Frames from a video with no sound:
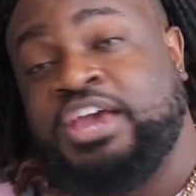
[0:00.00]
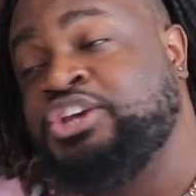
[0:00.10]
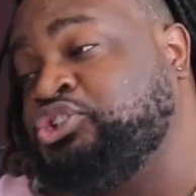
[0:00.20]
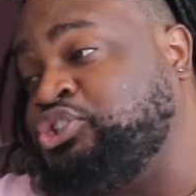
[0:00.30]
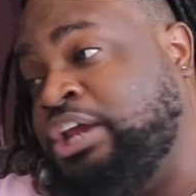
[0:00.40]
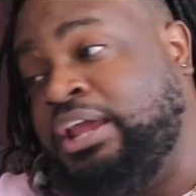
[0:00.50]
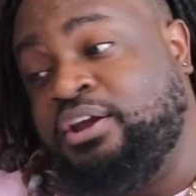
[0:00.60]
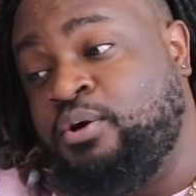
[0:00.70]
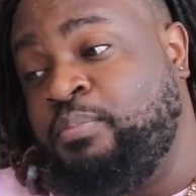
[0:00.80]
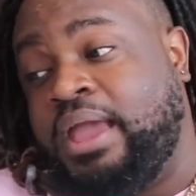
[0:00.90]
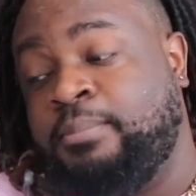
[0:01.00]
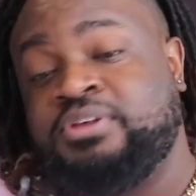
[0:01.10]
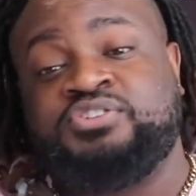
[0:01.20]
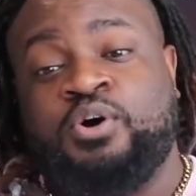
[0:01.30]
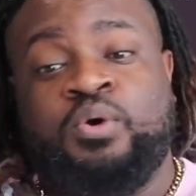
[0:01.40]
she ain't going to be able
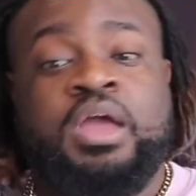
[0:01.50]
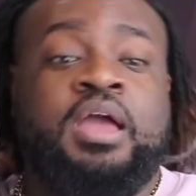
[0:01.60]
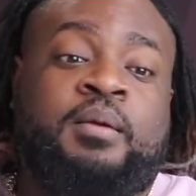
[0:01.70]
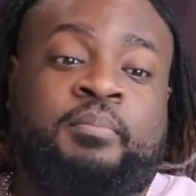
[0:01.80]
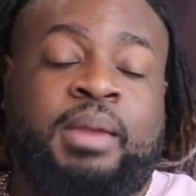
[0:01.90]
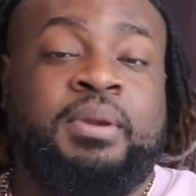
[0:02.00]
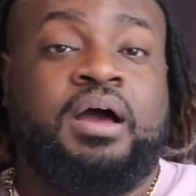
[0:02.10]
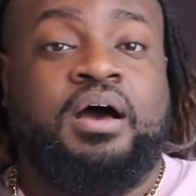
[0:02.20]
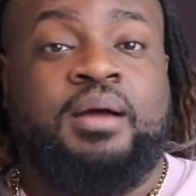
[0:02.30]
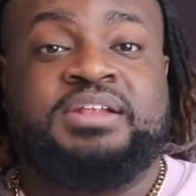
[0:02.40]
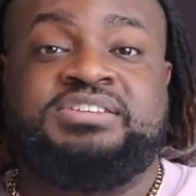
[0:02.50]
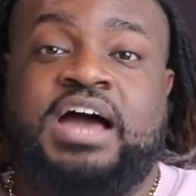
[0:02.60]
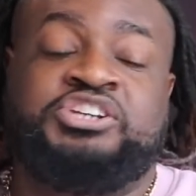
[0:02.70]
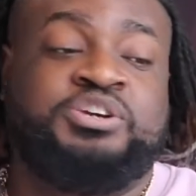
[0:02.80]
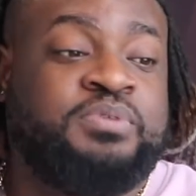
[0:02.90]
to. So, baby,
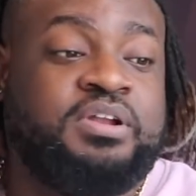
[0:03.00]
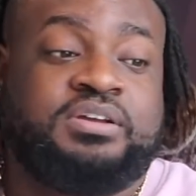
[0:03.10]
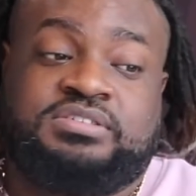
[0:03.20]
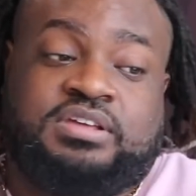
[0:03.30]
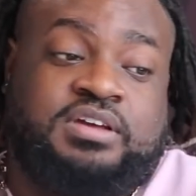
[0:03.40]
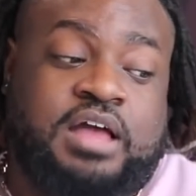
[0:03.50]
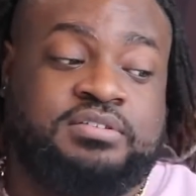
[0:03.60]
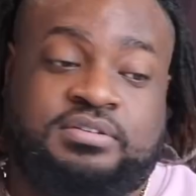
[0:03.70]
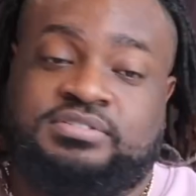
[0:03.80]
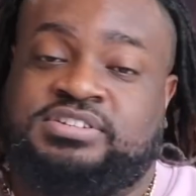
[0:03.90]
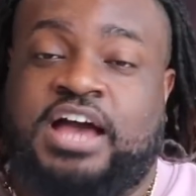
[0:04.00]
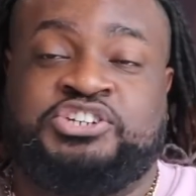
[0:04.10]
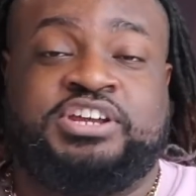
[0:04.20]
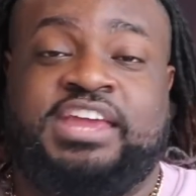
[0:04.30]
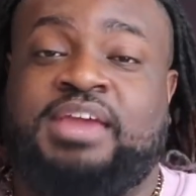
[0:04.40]
Latasha
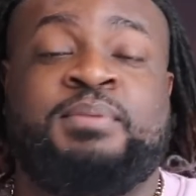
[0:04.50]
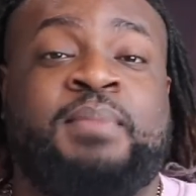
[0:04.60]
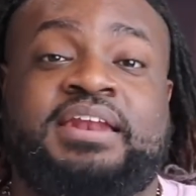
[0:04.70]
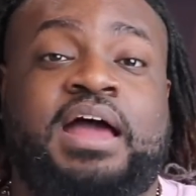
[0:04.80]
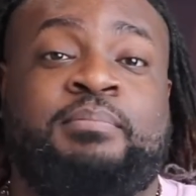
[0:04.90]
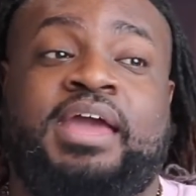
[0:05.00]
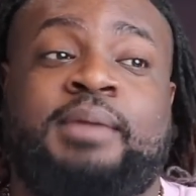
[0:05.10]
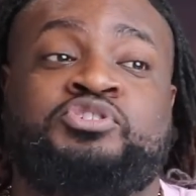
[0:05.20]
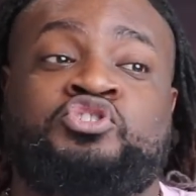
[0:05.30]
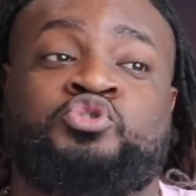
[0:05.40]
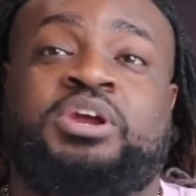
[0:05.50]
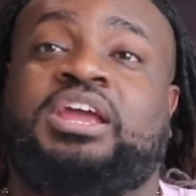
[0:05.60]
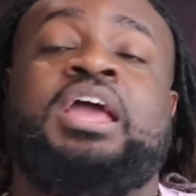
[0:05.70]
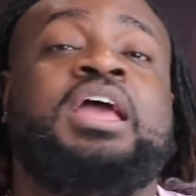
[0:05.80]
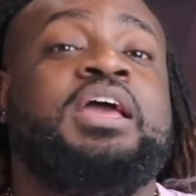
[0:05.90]
Kibbe might not be able to drink
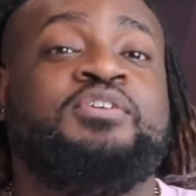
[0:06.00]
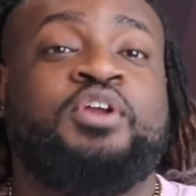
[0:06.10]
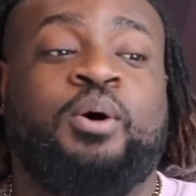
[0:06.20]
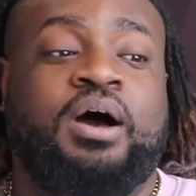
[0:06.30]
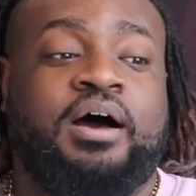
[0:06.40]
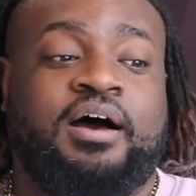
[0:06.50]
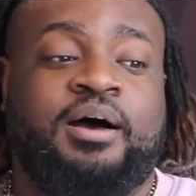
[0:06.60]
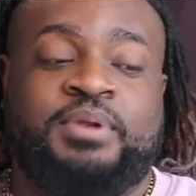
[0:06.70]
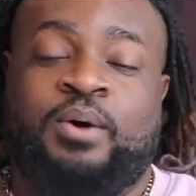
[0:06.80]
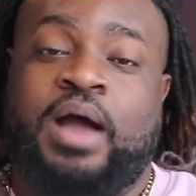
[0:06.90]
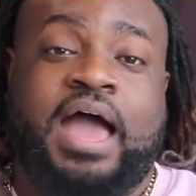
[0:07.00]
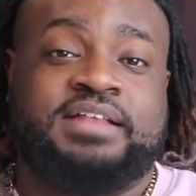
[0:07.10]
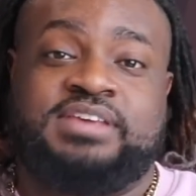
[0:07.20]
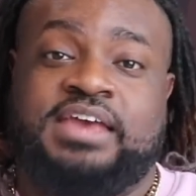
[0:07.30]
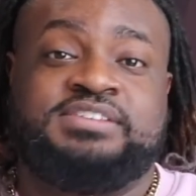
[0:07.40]
no
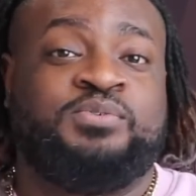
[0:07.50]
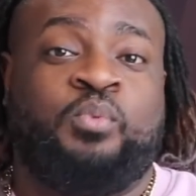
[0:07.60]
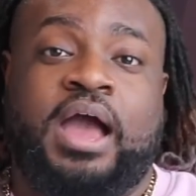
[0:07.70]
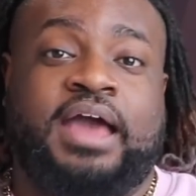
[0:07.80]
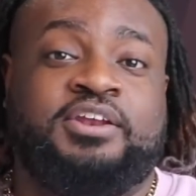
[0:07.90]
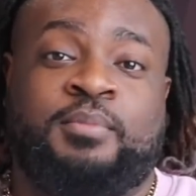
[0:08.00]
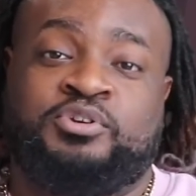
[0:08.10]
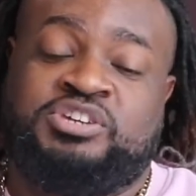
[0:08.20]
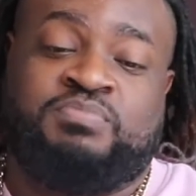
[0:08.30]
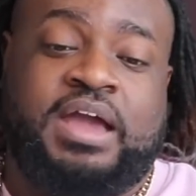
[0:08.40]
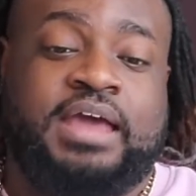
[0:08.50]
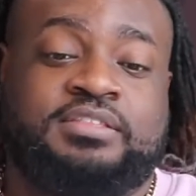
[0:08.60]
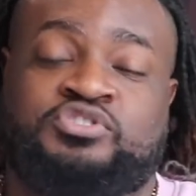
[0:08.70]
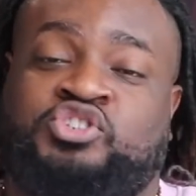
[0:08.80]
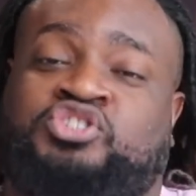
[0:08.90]
high tasting wine no more. She might have to